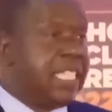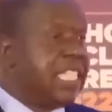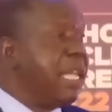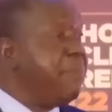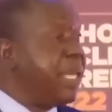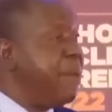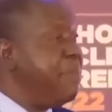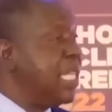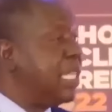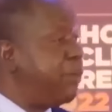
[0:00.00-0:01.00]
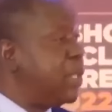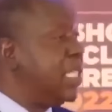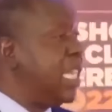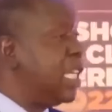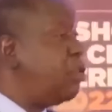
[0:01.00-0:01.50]
And since I became Minister for
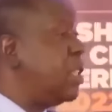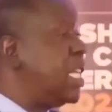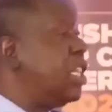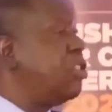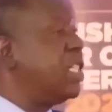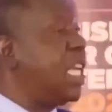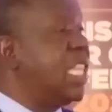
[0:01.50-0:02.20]
Interior, I told the nation